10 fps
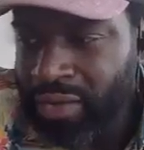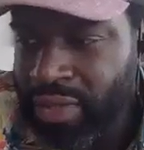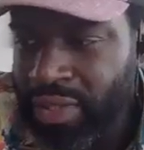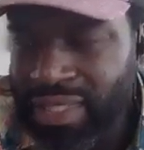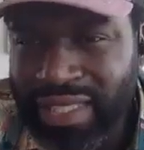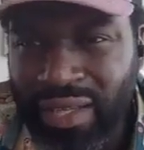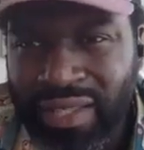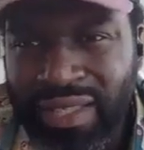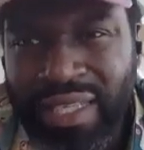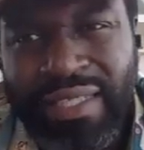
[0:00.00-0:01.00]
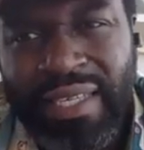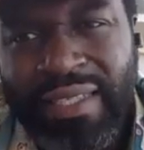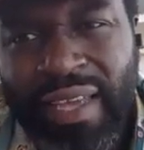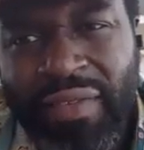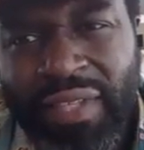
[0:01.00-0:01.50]
16,
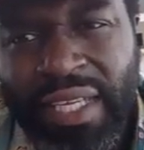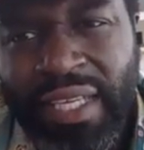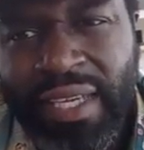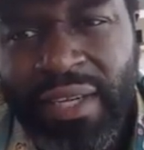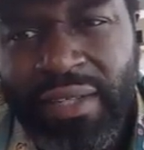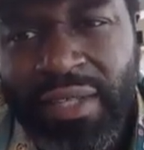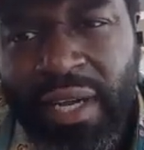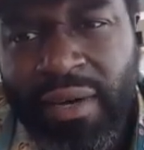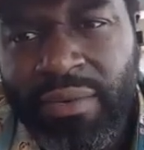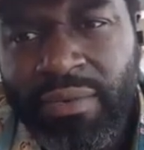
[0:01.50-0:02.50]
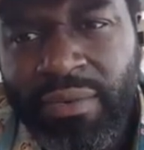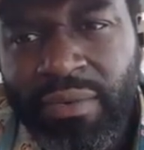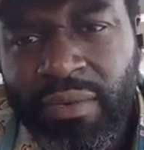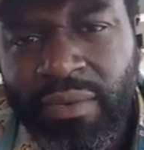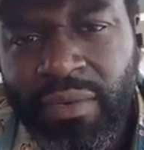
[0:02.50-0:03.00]
17 years now,
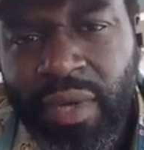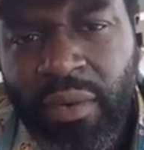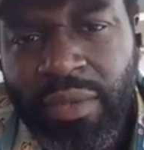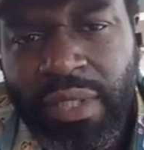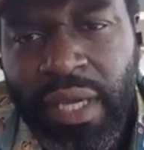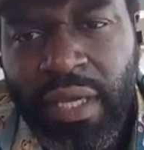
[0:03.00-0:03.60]
I would say.